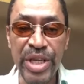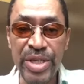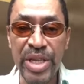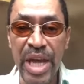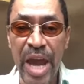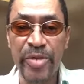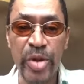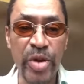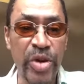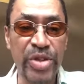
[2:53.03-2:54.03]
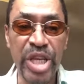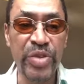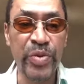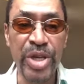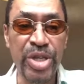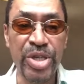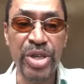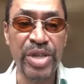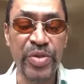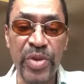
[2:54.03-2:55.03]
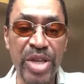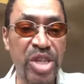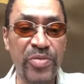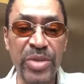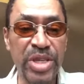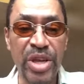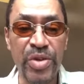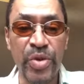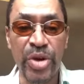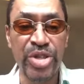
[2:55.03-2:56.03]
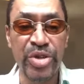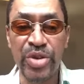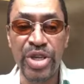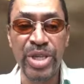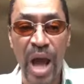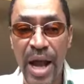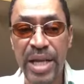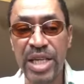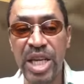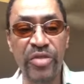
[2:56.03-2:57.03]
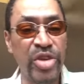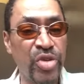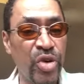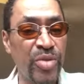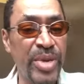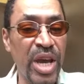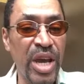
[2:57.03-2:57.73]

He's going to have to earn this win just like the rest of them. These other horses are just not going to give it to him.